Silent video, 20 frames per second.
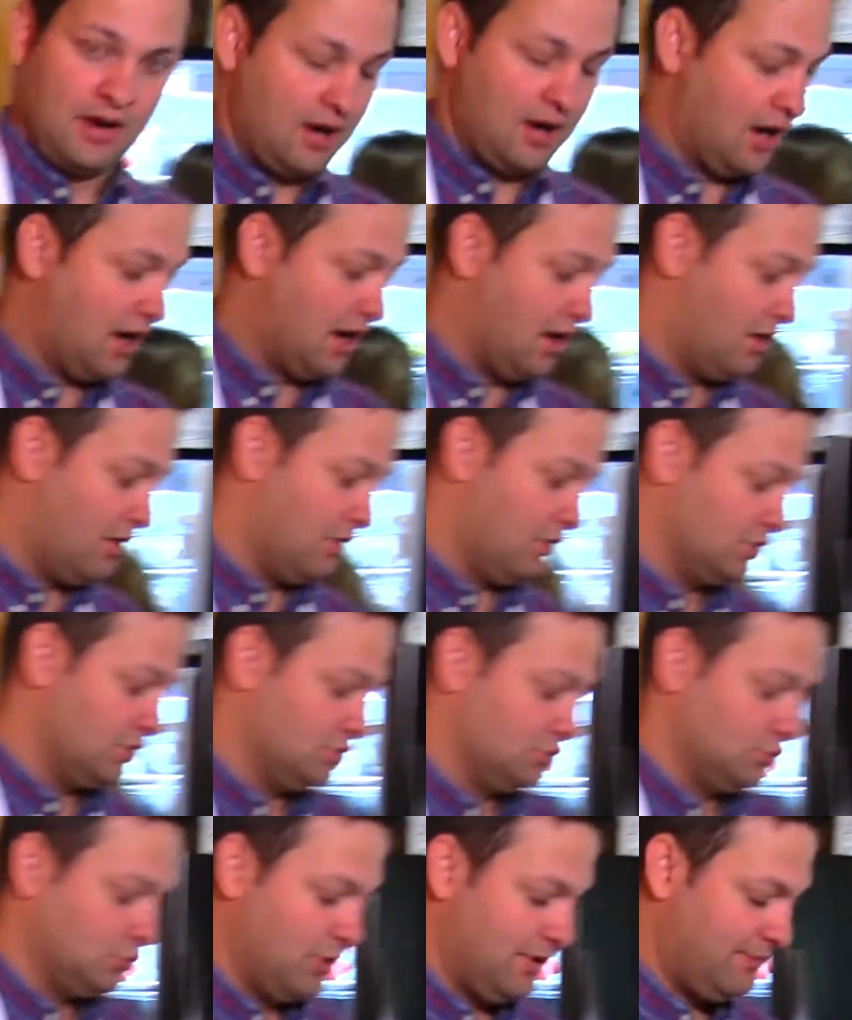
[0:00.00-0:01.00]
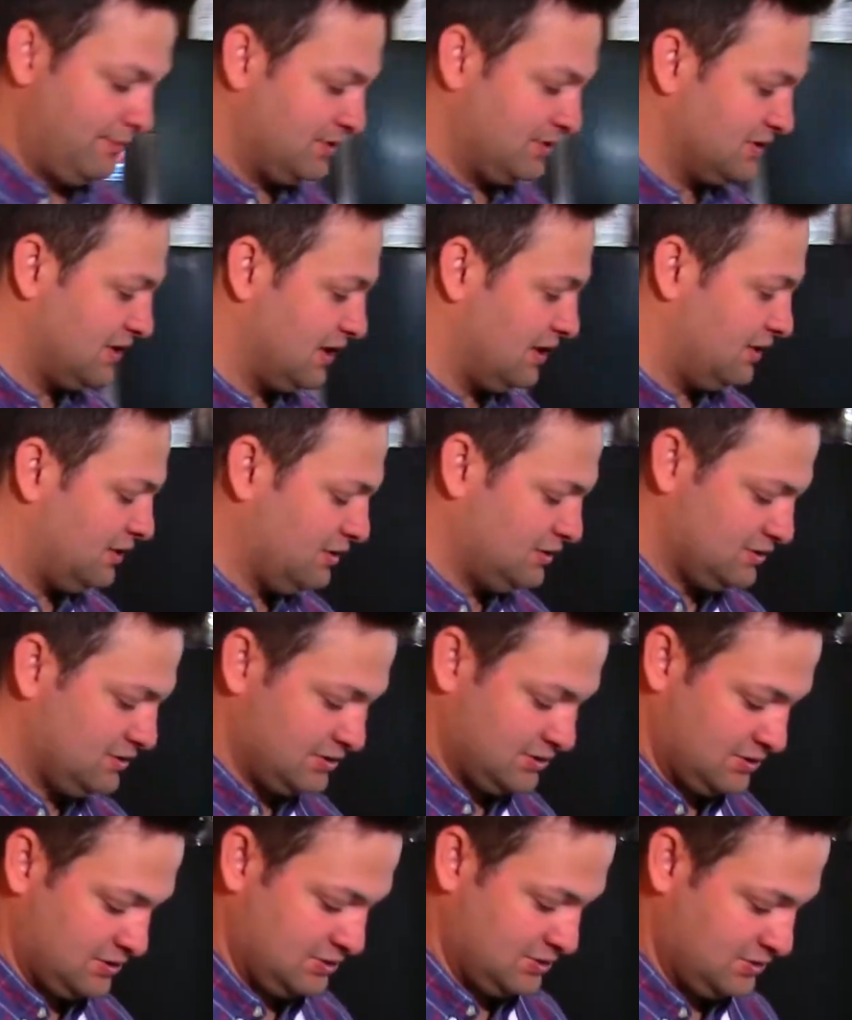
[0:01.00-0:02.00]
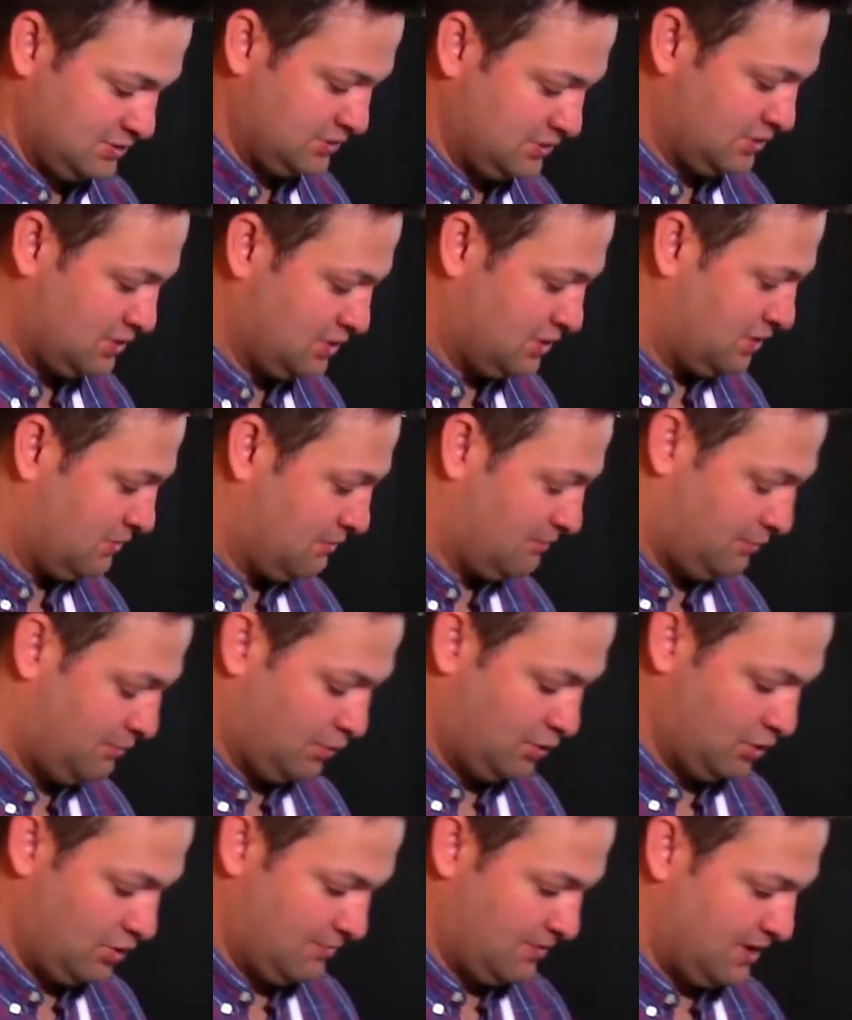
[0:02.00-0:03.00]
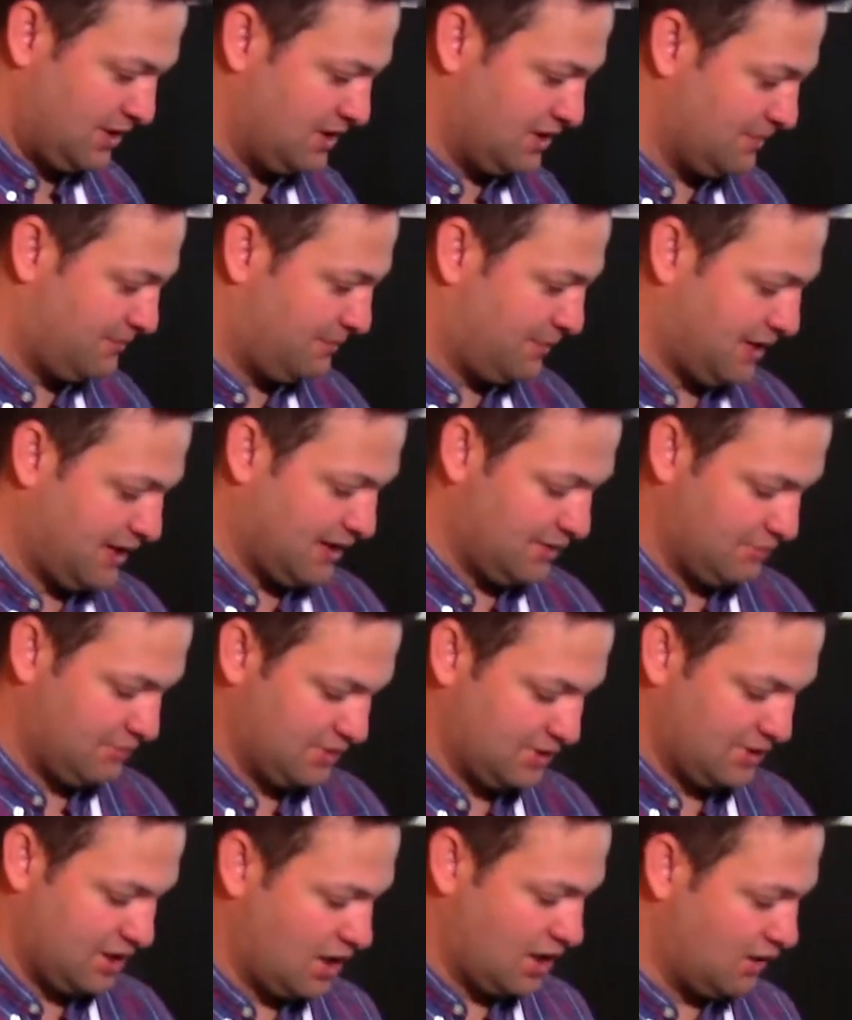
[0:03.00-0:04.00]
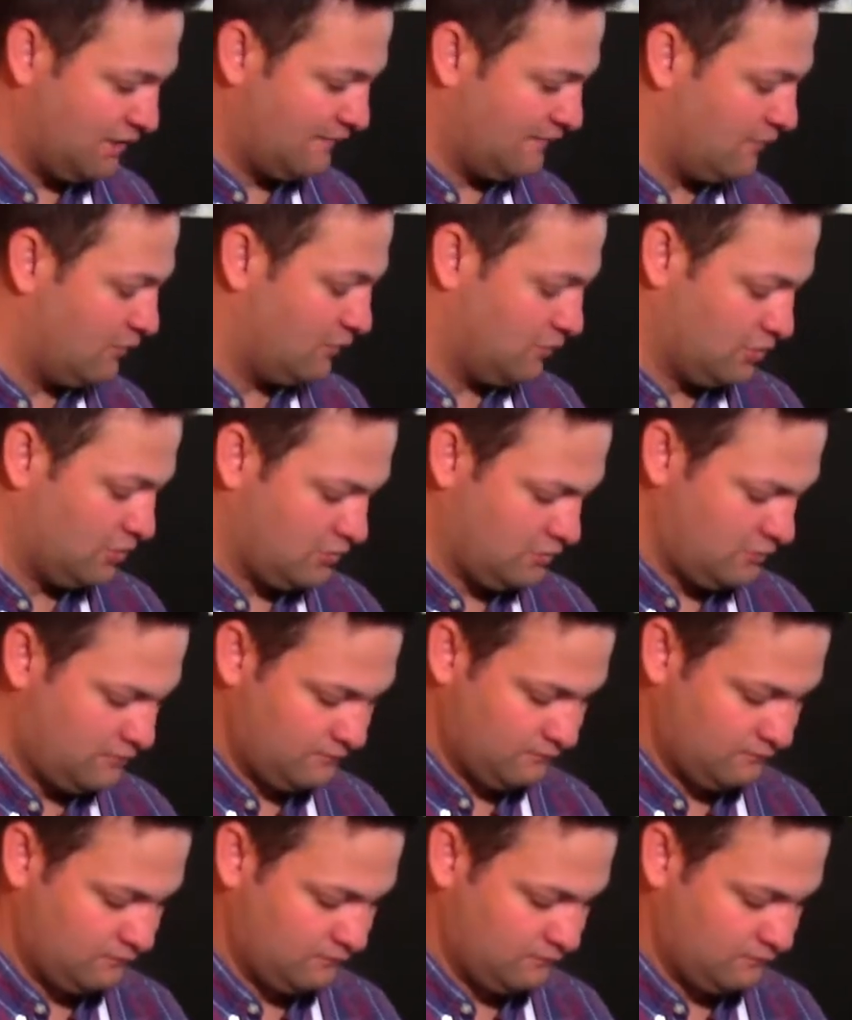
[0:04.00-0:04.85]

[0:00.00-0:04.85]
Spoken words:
our sweet potatoes, put them in the pan with the olive oil,